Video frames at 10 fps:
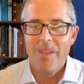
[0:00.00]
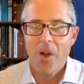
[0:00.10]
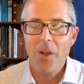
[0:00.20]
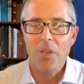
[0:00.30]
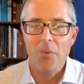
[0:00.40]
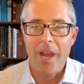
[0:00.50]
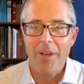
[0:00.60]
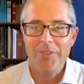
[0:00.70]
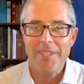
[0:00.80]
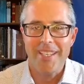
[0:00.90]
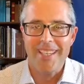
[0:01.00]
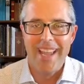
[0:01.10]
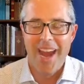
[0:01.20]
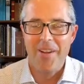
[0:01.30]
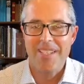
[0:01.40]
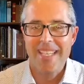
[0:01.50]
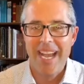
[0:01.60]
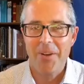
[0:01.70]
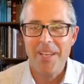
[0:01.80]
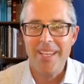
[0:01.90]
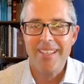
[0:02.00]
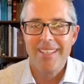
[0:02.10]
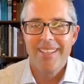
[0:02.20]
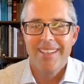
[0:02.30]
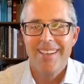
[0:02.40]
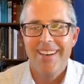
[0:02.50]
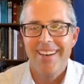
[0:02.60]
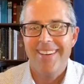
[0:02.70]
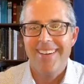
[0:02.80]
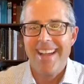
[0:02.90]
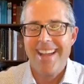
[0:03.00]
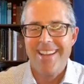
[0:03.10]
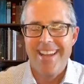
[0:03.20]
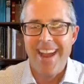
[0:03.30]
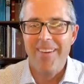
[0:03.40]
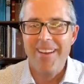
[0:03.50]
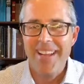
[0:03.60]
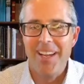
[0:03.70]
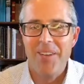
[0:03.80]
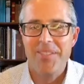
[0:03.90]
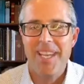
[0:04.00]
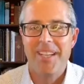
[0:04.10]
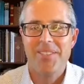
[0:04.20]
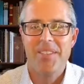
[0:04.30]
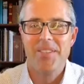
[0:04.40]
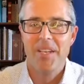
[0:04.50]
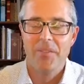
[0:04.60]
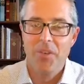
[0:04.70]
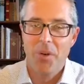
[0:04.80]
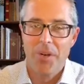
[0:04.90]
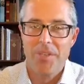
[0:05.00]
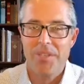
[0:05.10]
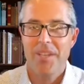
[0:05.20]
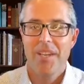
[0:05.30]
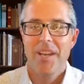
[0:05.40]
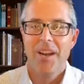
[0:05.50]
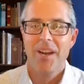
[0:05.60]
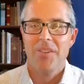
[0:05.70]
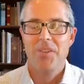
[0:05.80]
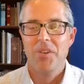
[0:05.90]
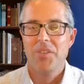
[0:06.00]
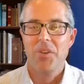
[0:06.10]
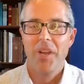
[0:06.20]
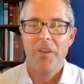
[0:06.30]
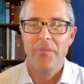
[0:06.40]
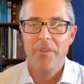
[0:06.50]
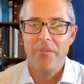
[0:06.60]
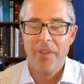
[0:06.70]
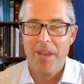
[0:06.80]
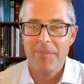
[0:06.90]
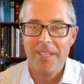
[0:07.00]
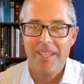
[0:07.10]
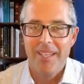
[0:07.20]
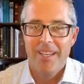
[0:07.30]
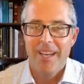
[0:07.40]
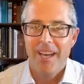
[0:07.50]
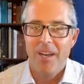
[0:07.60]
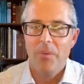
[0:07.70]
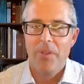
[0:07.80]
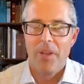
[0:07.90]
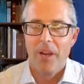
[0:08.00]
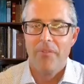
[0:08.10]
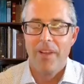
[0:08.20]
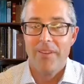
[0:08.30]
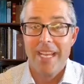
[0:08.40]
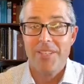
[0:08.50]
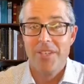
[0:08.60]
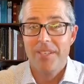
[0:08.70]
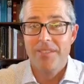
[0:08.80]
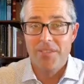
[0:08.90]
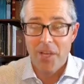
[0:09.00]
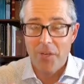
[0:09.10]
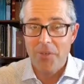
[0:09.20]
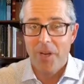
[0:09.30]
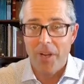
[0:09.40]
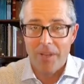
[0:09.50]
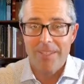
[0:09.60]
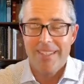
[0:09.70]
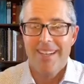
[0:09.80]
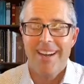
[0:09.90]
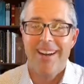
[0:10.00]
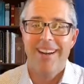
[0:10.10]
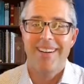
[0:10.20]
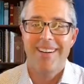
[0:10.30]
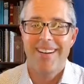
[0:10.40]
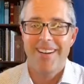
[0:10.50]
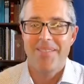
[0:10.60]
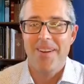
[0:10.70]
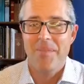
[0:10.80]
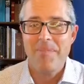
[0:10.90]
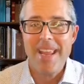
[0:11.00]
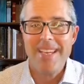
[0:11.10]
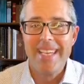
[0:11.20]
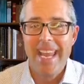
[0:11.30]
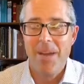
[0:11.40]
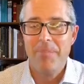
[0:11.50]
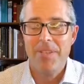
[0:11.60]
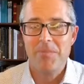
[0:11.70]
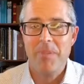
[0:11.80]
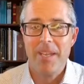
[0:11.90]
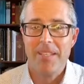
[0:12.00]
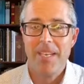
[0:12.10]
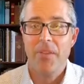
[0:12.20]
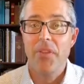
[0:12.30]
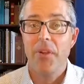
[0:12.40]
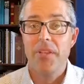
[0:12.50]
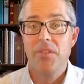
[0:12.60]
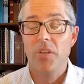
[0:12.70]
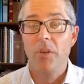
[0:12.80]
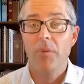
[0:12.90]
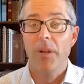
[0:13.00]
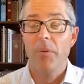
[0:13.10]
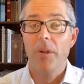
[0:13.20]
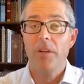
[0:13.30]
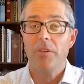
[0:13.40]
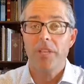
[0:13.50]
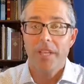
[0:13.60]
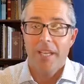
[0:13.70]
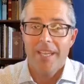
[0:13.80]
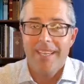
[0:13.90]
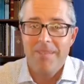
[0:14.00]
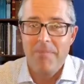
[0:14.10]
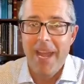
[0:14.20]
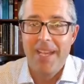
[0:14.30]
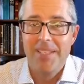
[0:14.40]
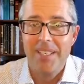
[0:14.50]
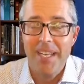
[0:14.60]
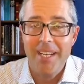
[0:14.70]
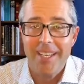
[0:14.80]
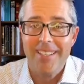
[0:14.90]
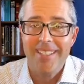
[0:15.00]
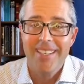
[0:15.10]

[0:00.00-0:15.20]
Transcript: all around the Harris County uh, area of Texas, and of course, our Church Triumphant family uh, with our foundation stone, our our, our, our main campus being 1030 Strawberry Road in Pasadena.